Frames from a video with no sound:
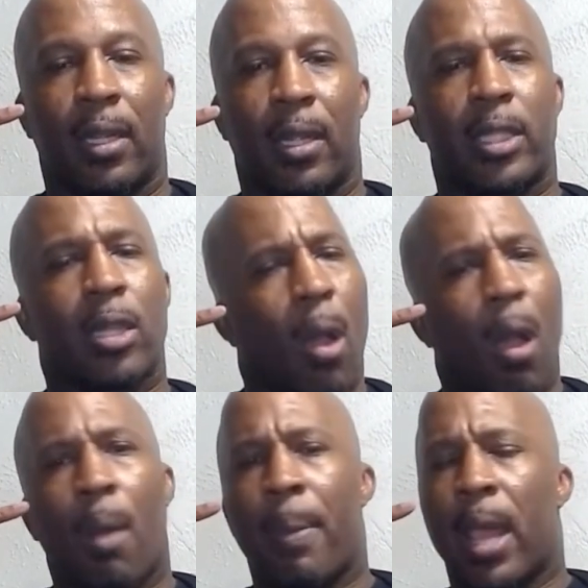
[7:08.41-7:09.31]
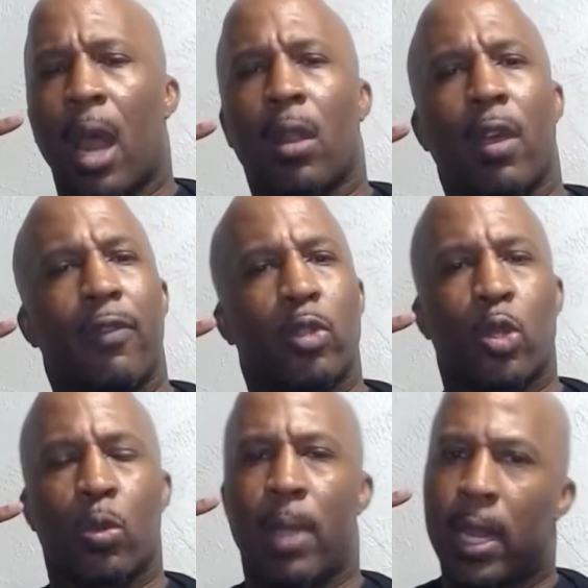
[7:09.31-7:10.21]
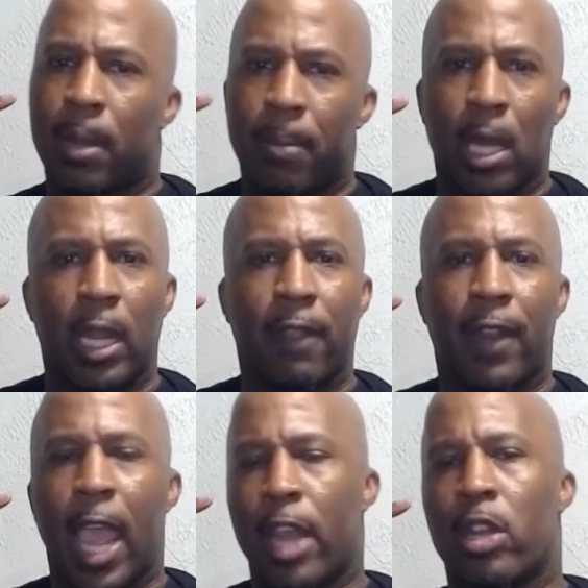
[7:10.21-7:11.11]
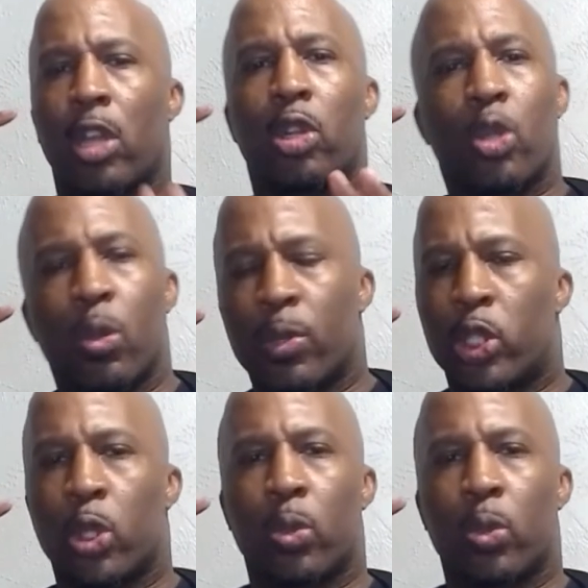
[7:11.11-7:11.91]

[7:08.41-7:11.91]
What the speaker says: He said, oh, man, I love you too, man. And me leaving had nothing to do with you.